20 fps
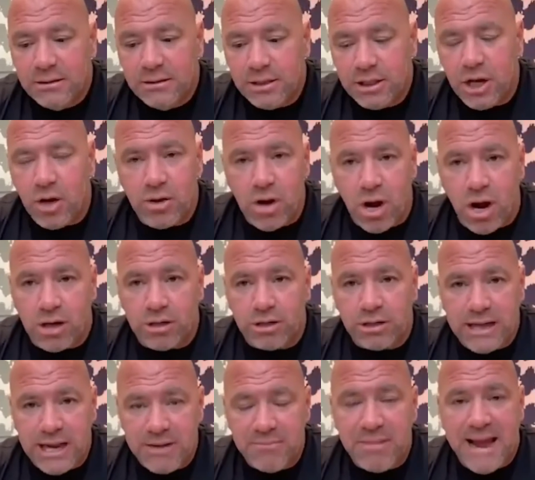you know, Conor
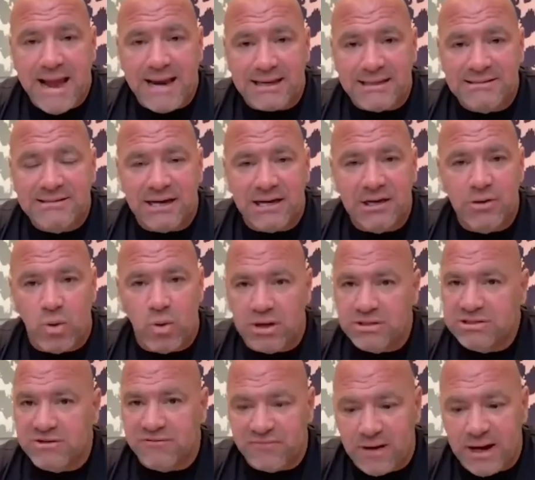came back and said he
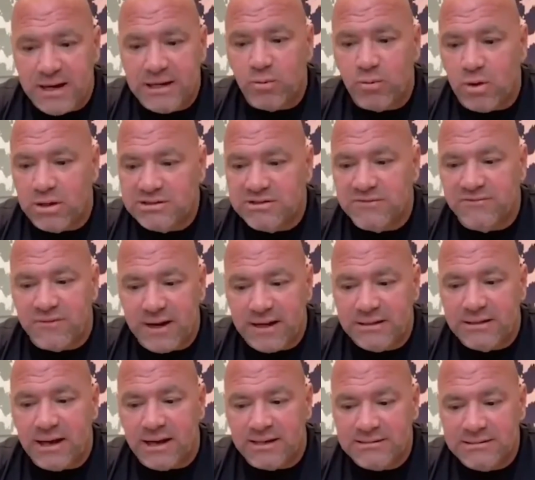wants to fight. He wants to
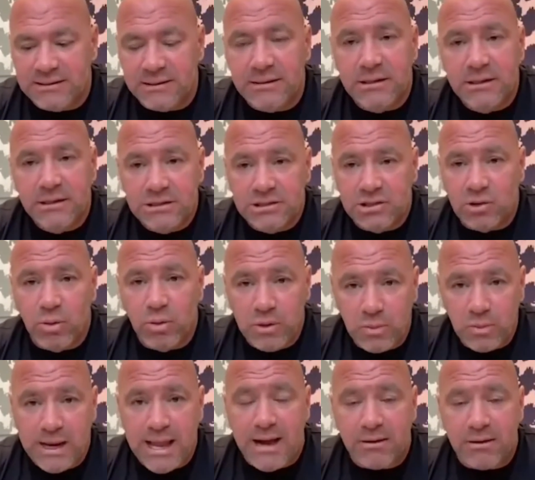fight Dustin. So we
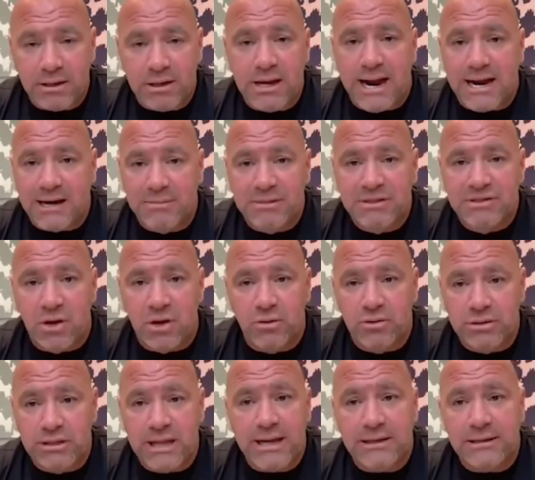went out and got him his
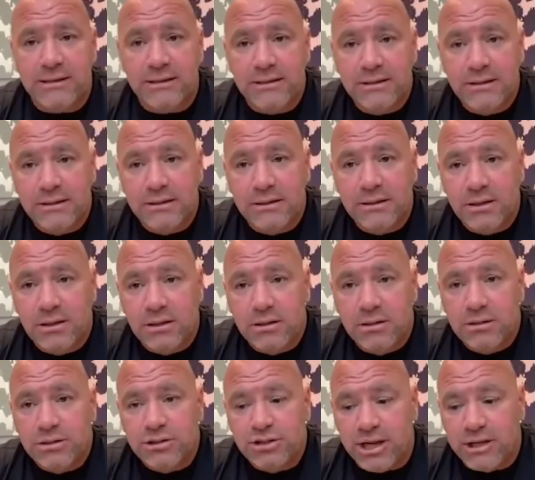own date,
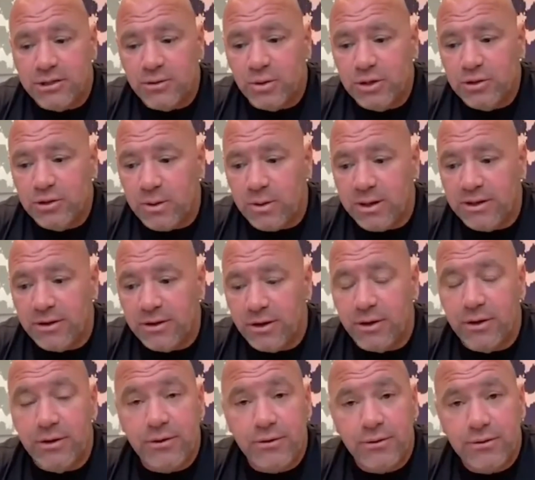January
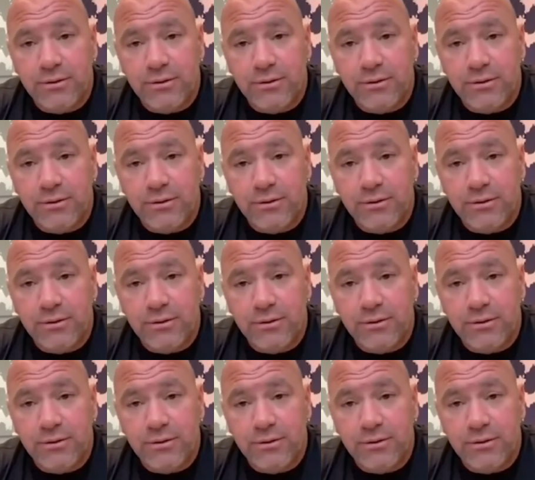23rd.